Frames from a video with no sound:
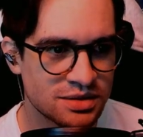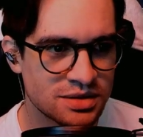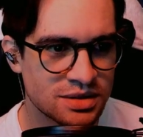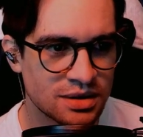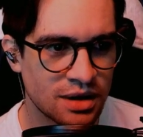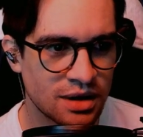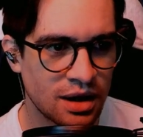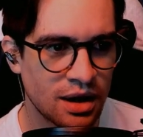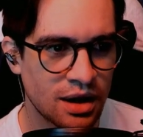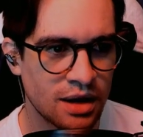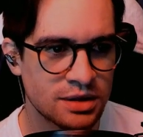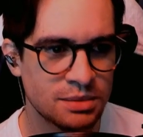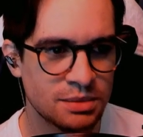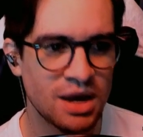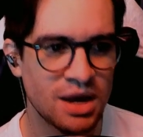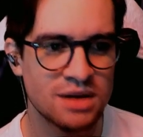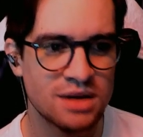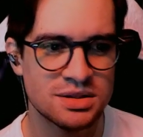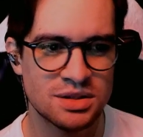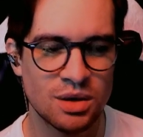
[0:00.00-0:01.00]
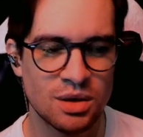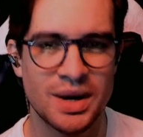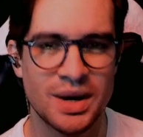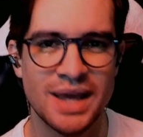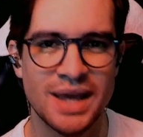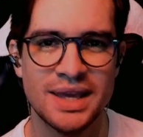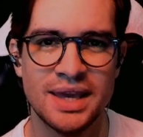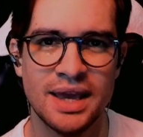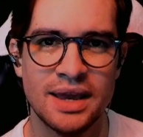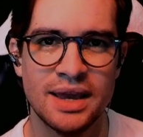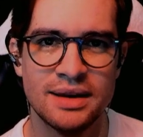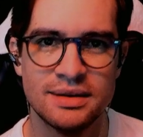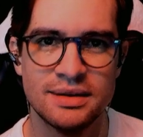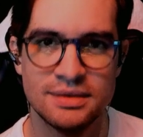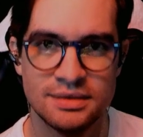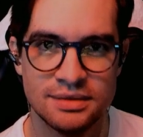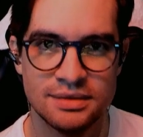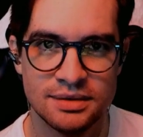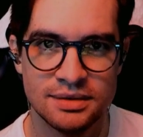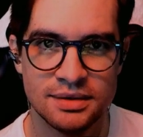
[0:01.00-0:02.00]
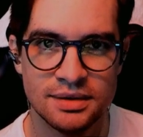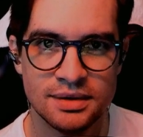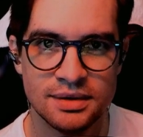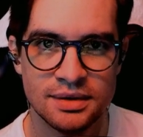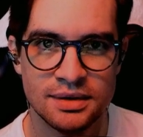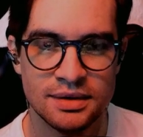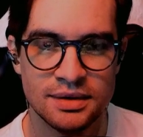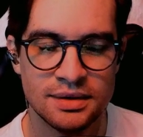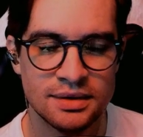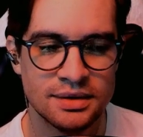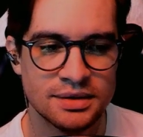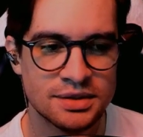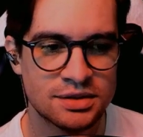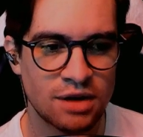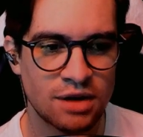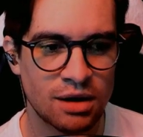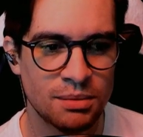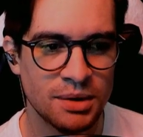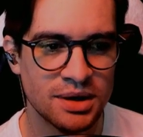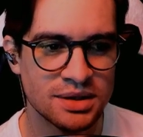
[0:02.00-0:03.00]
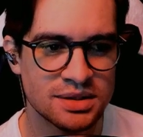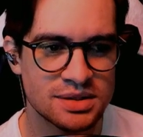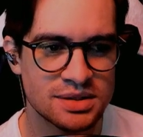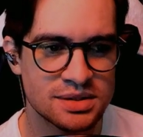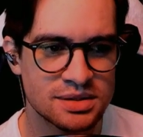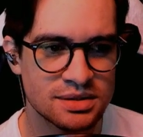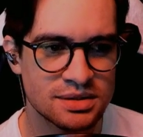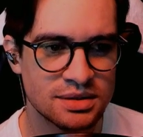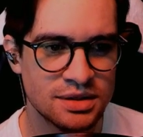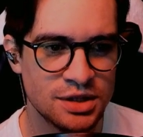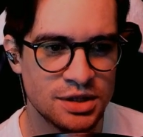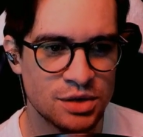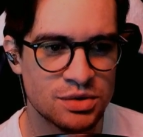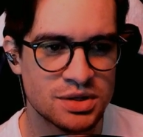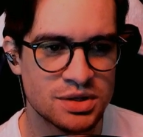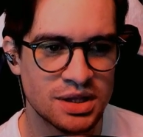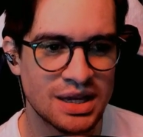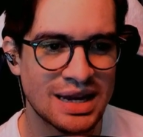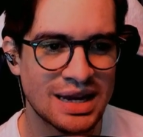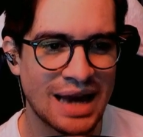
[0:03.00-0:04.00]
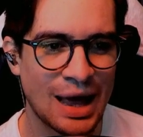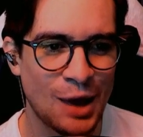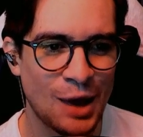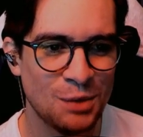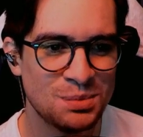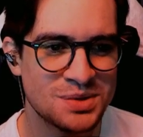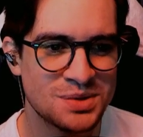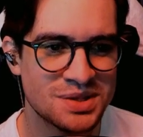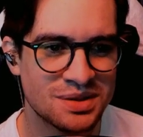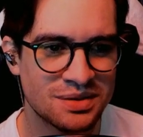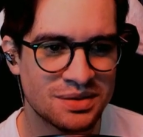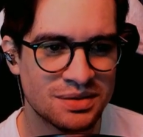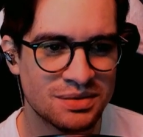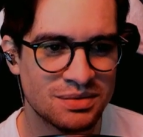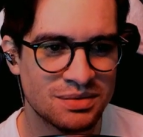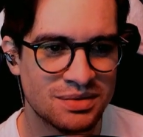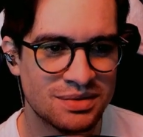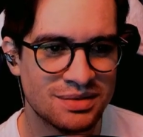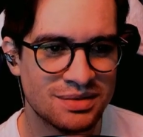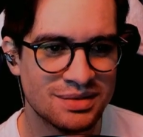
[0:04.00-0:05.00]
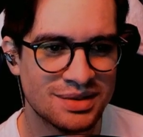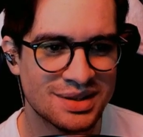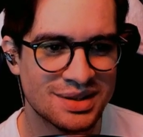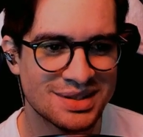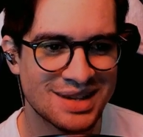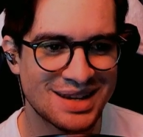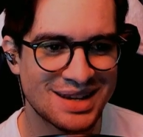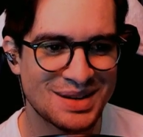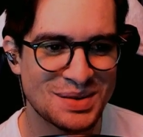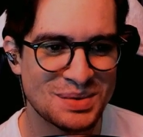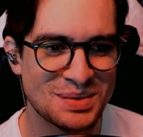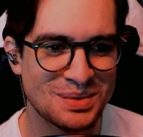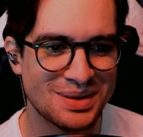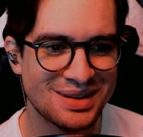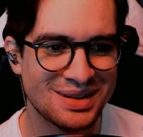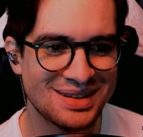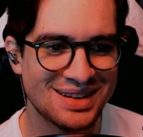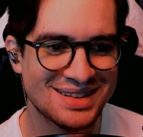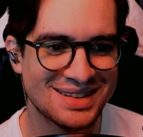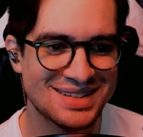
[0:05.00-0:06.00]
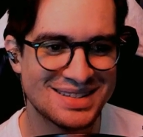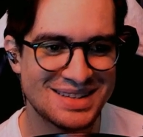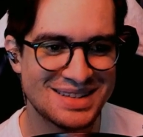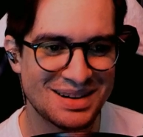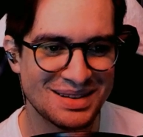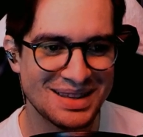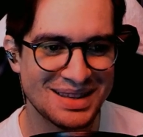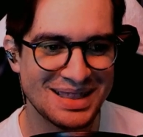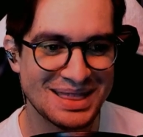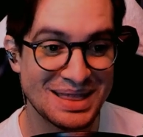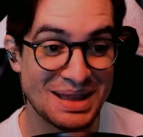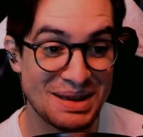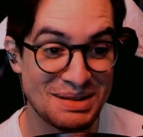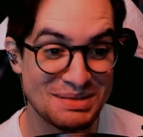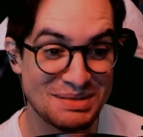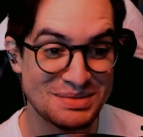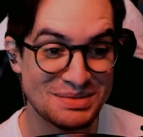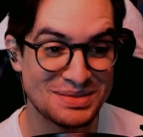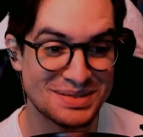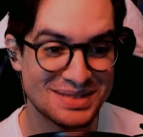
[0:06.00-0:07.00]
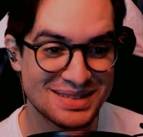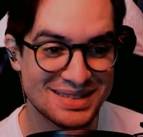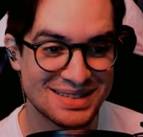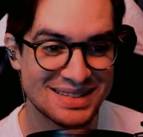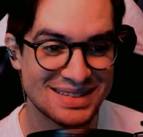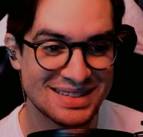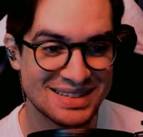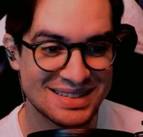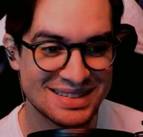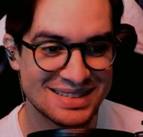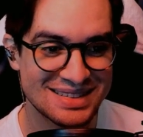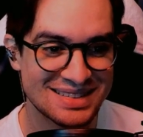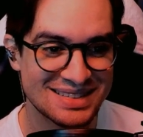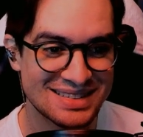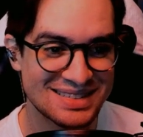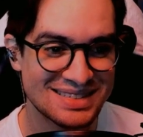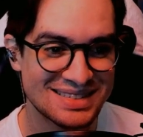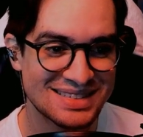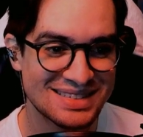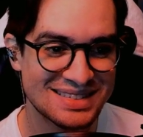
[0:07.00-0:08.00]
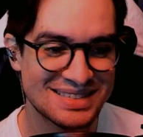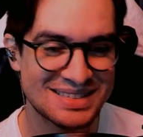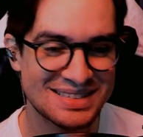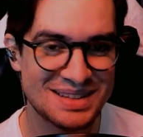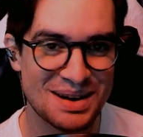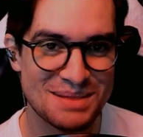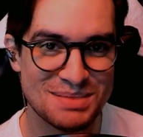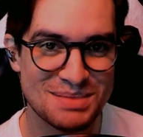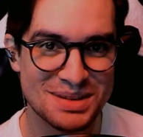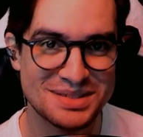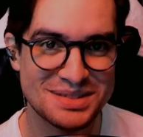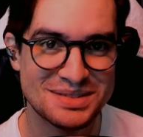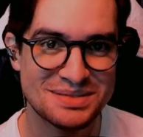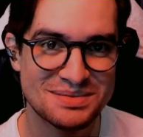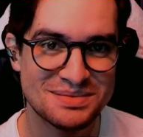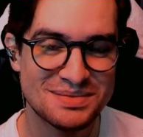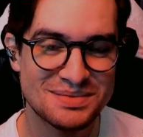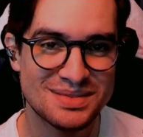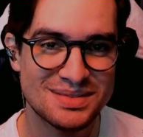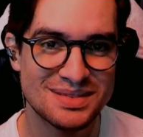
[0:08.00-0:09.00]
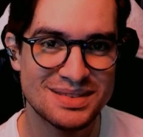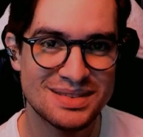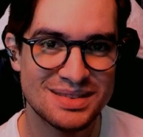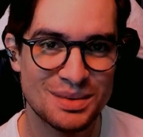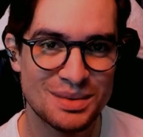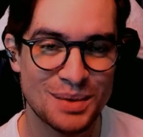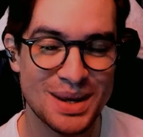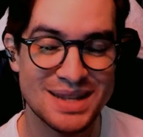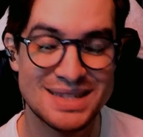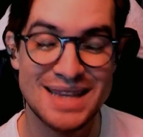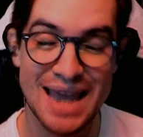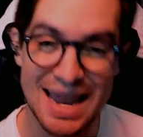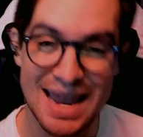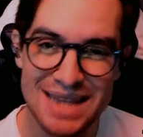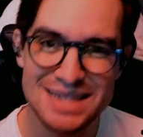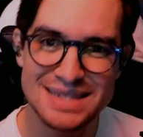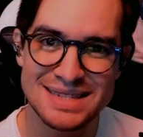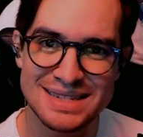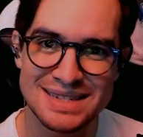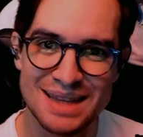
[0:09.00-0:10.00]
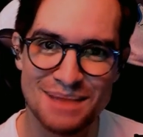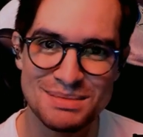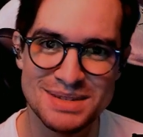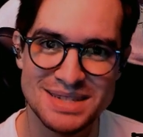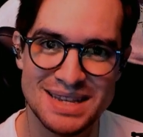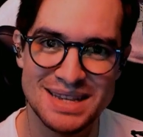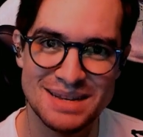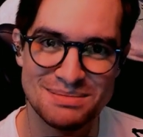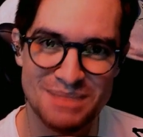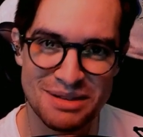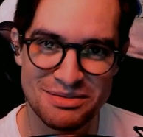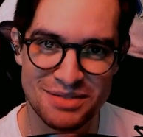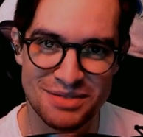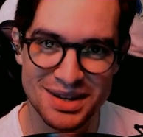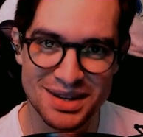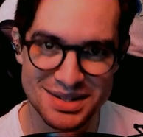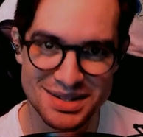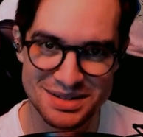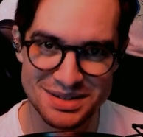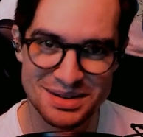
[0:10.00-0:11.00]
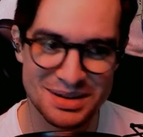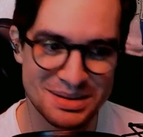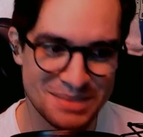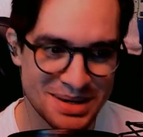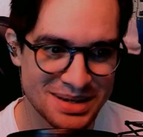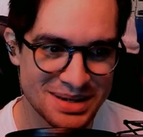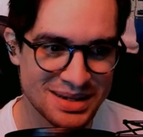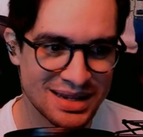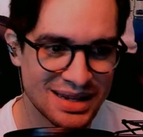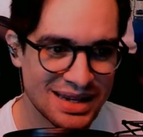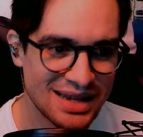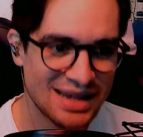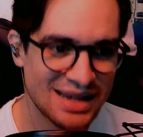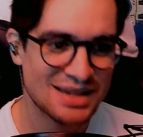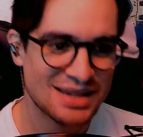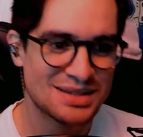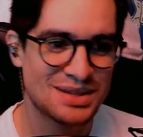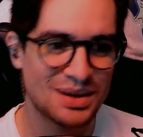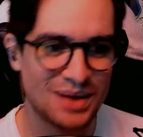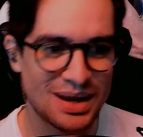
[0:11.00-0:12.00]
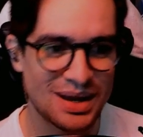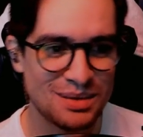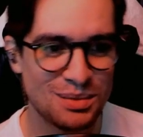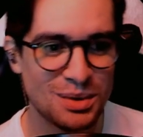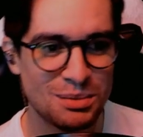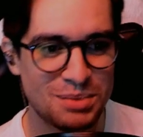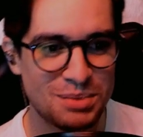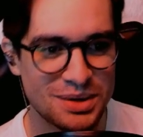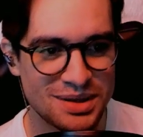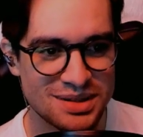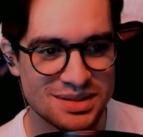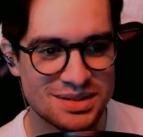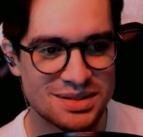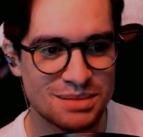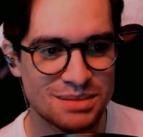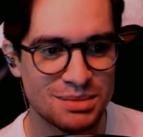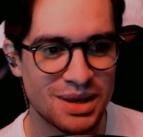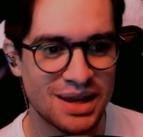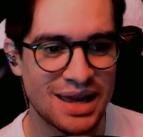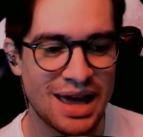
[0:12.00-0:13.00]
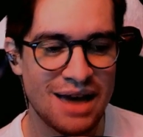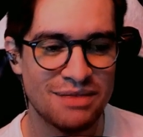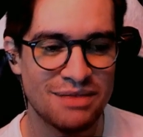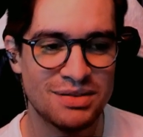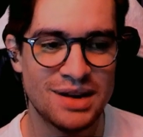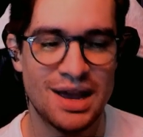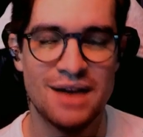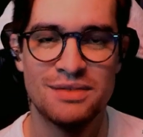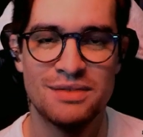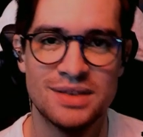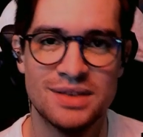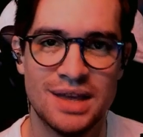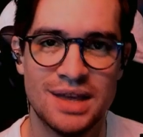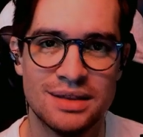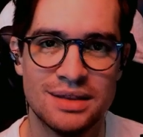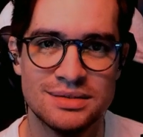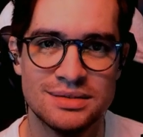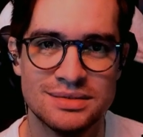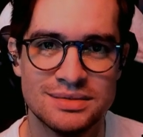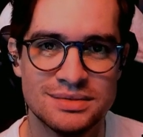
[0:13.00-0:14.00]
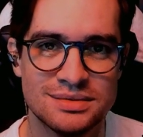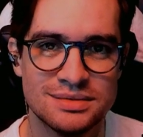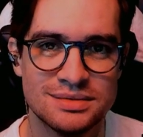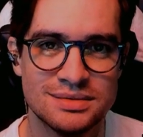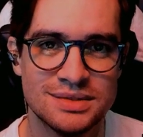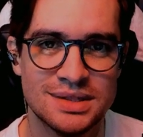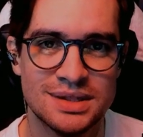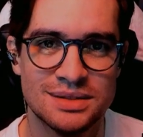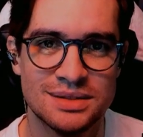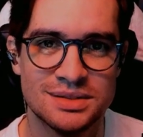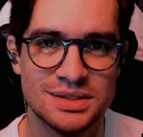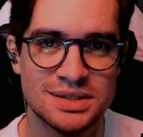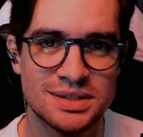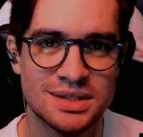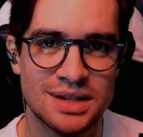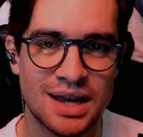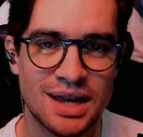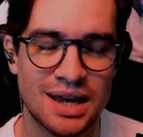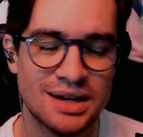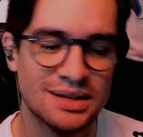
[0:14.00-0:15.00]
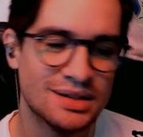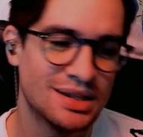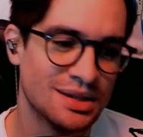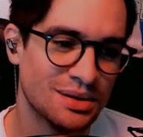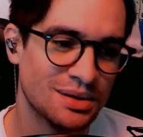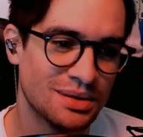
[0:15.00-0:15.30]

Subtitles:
To be honest, though, when I get Starbucks, usually it helps because I don't necessarily love Starbucks the way it tastes. I'm just getting my fix, you know what I mean? So I will put in some like half and half in that, you know, just to kind of kill